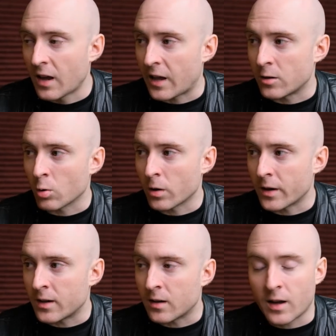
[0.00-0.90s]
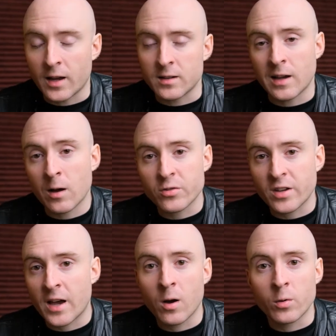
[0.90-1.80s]
and you're in a
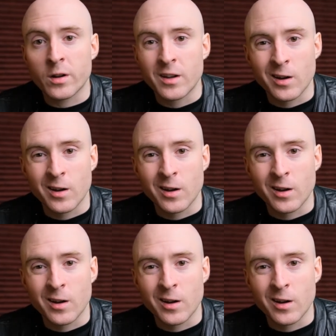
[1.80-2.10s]
downtown